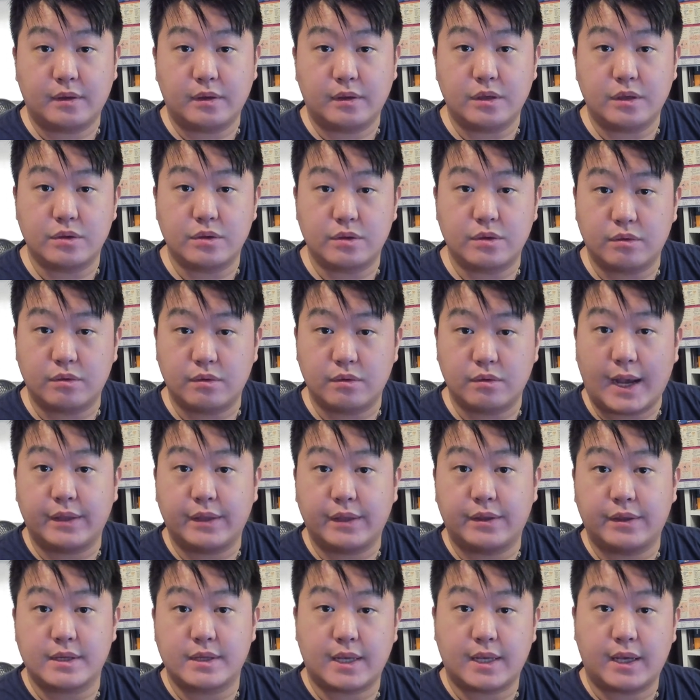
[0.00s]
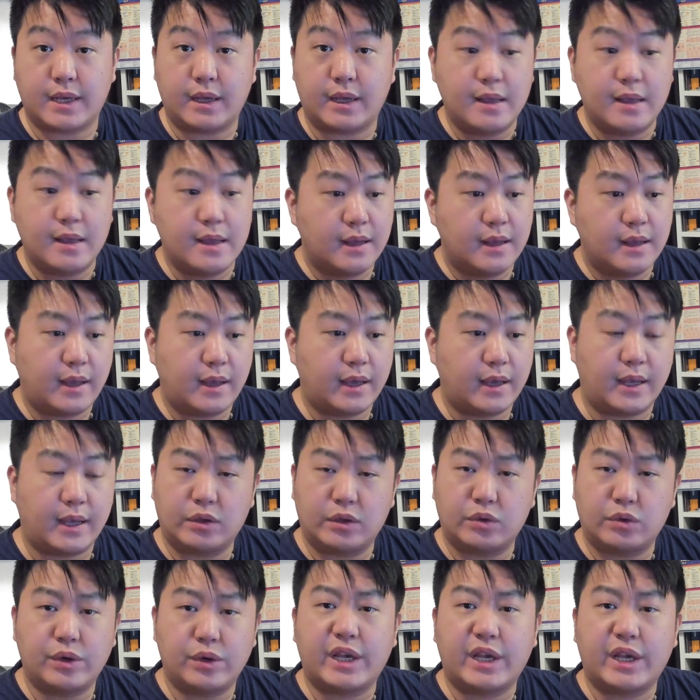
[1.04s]
You either say, hey, I
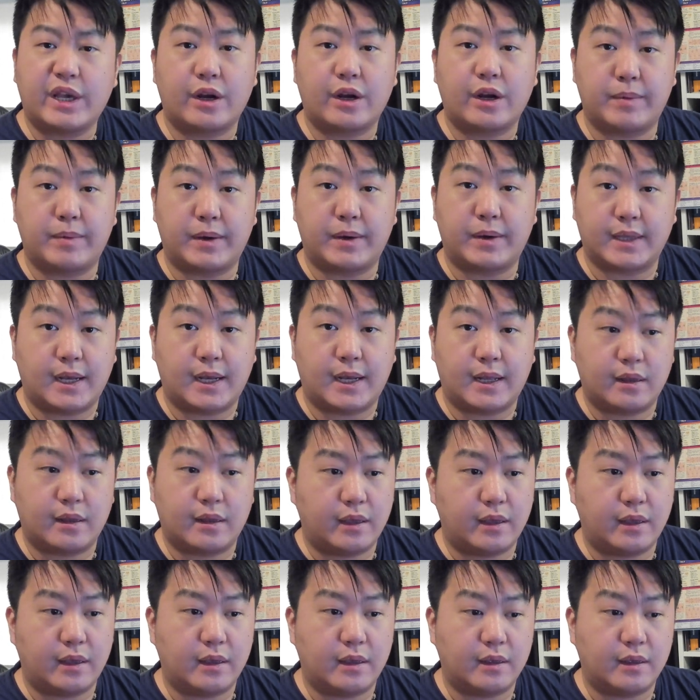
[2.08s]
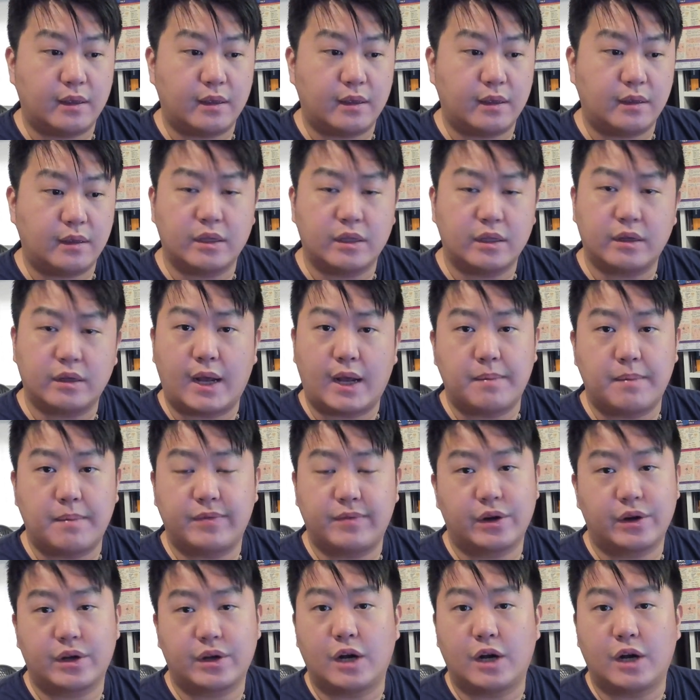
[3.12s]
don't really care about that, and you know, I'm
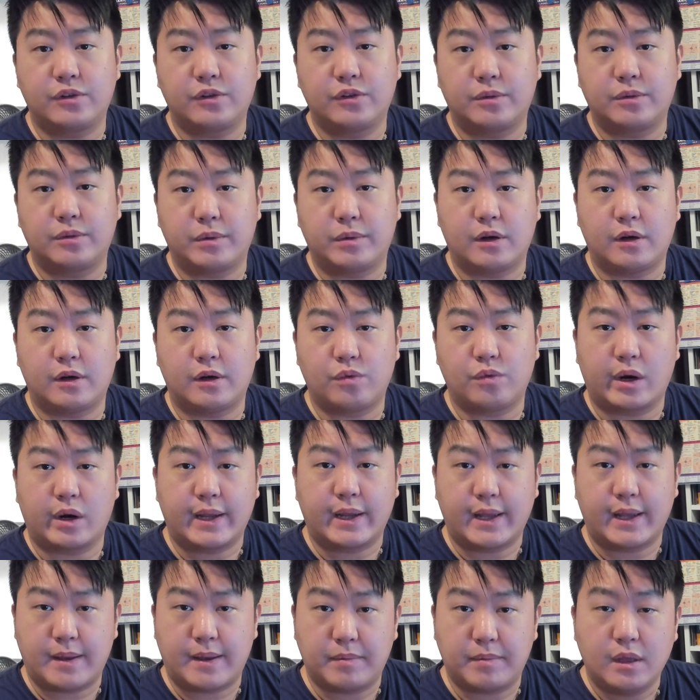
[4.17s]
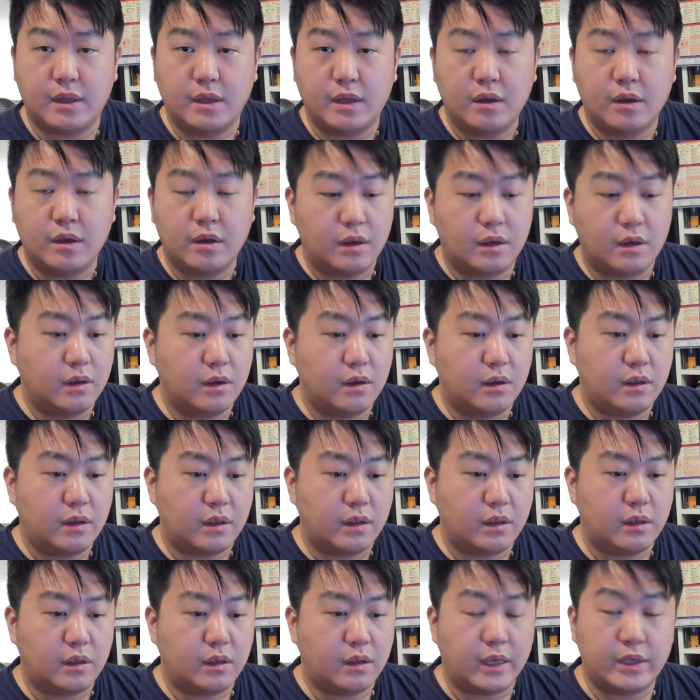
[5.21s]
very comfortable of where I am,
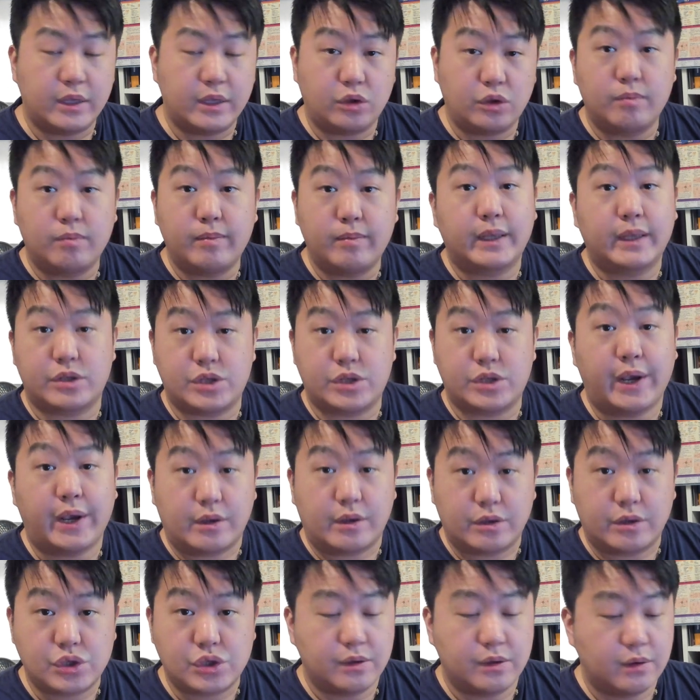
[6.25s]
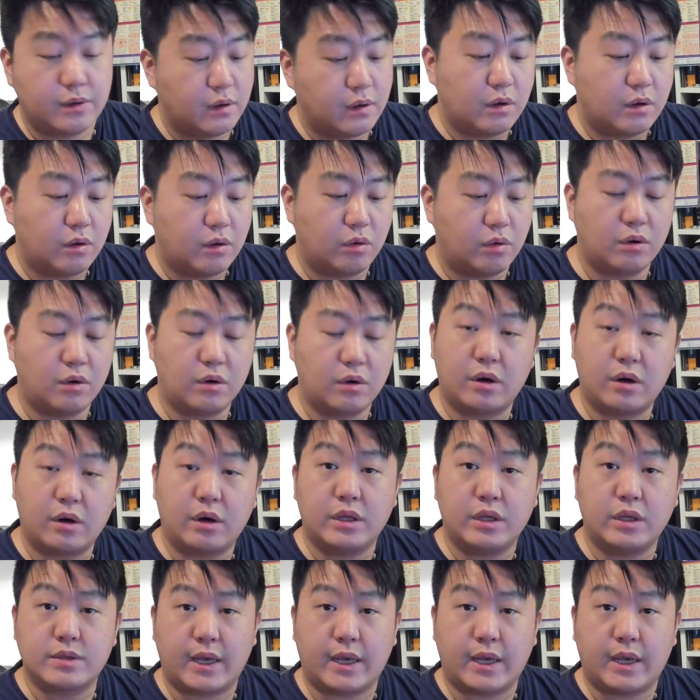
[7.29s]
and you don't make the change, or
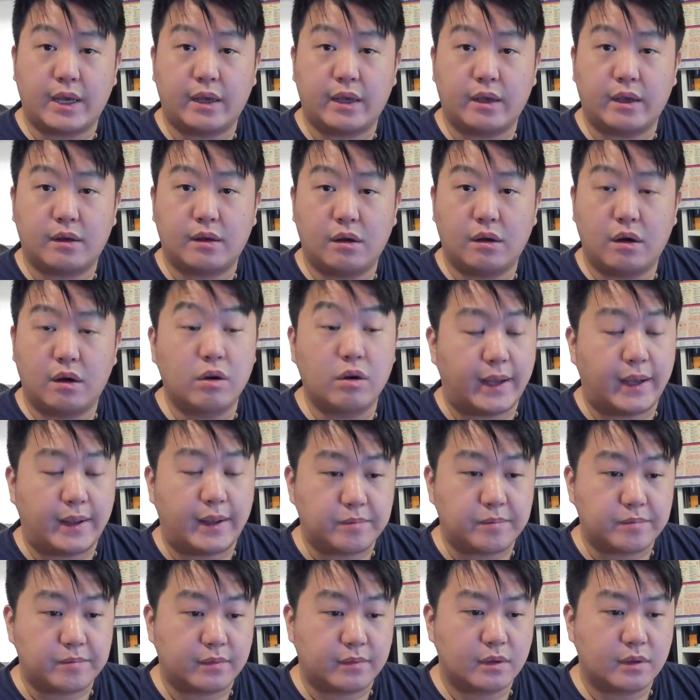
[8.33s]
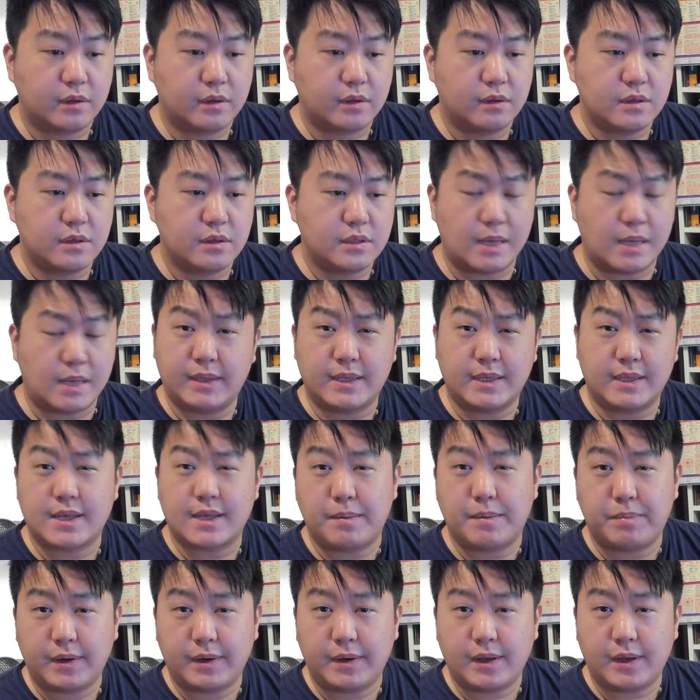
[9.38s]
you say, okay, something's
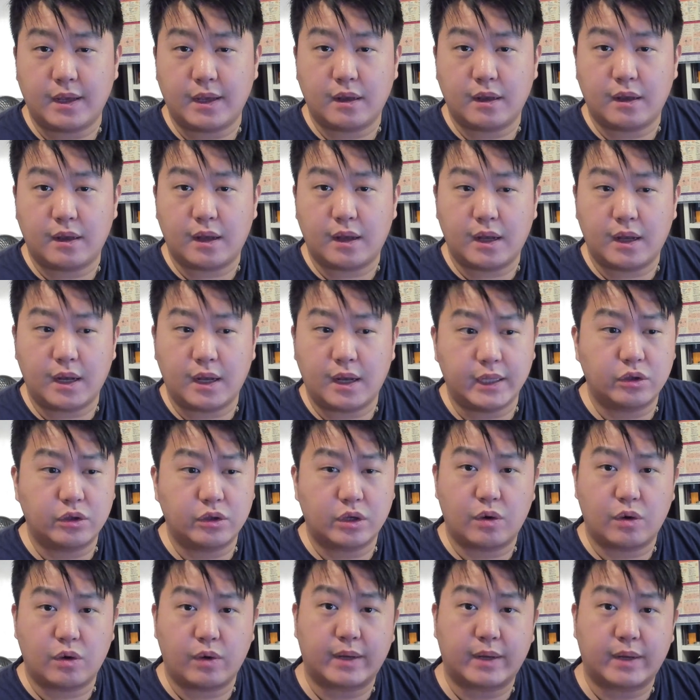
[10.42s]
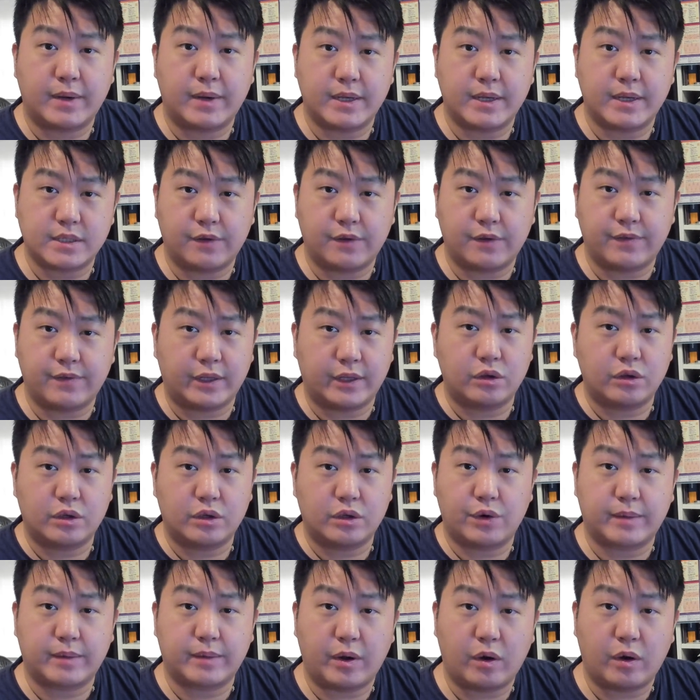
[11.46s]
happening. I need to correct myself. I need to
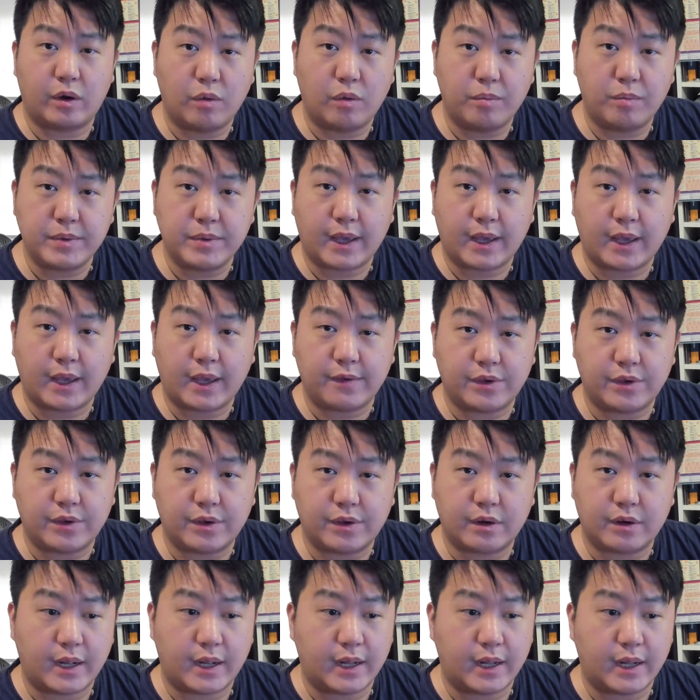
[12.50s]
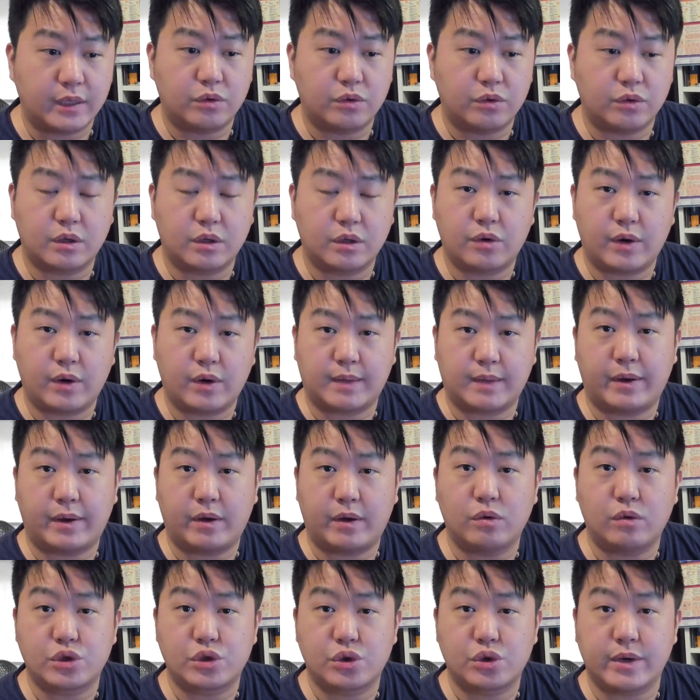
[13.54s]
correct my own behavior. I need to correct my
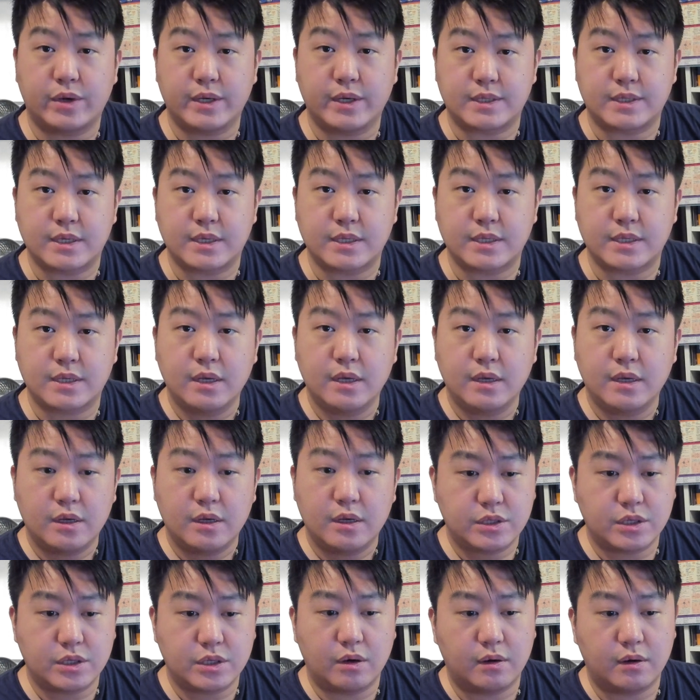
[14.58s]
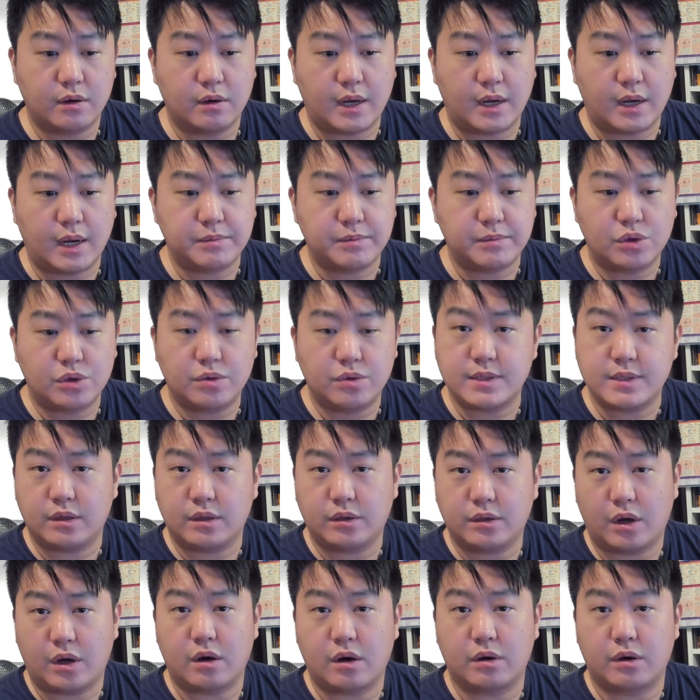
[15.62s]
own choices. So I'm
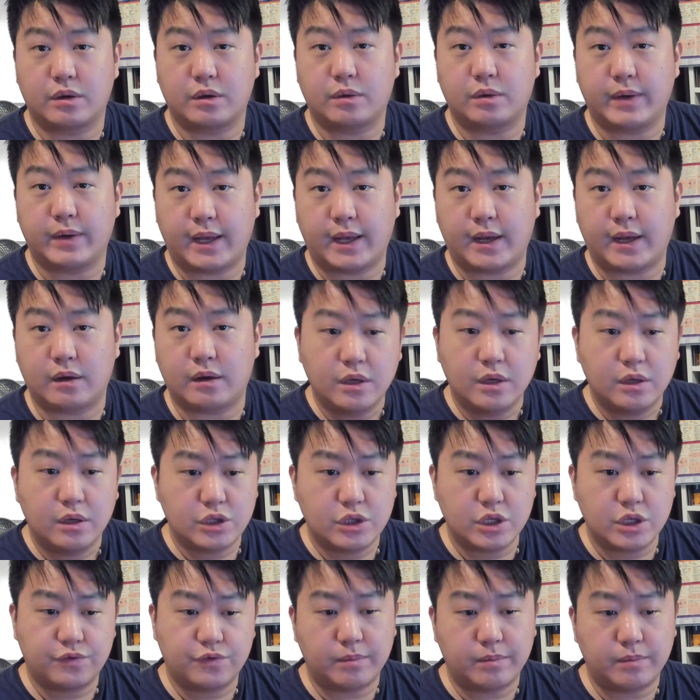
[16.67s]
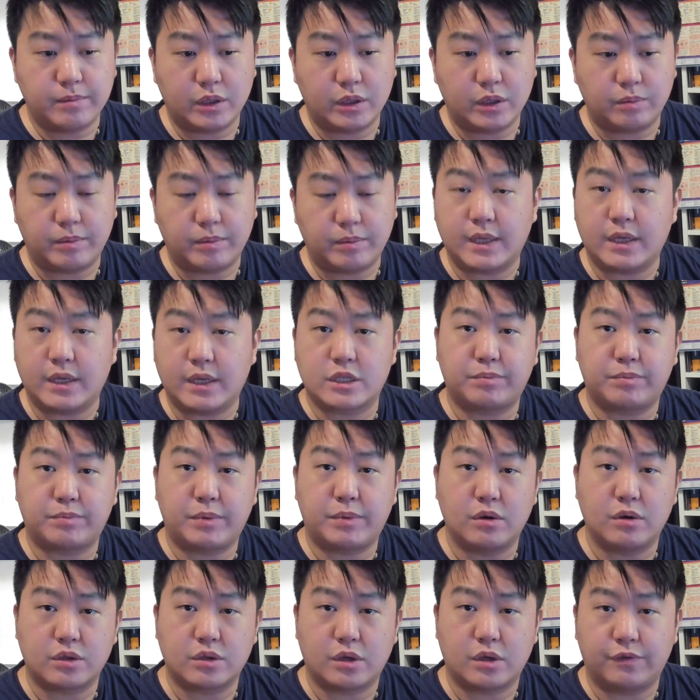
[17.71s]
choosing the harder way out, just for me to be
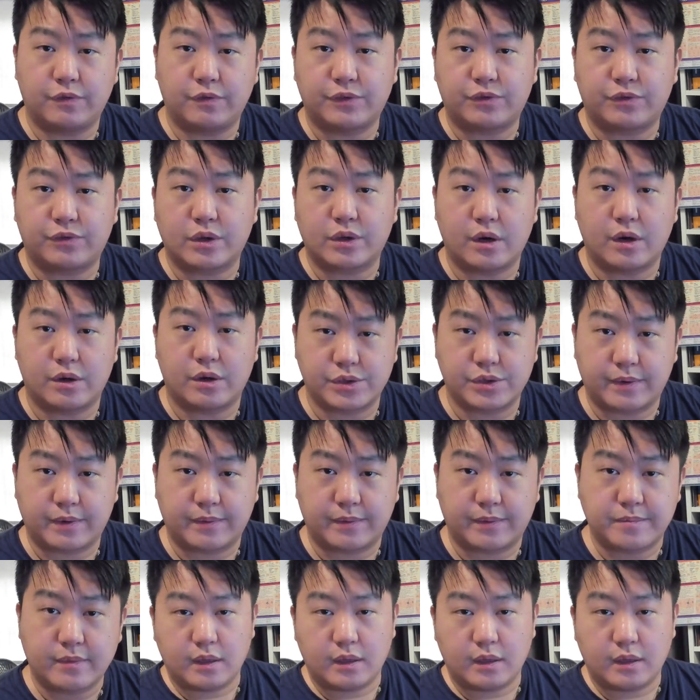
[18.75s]
exposed of different culture.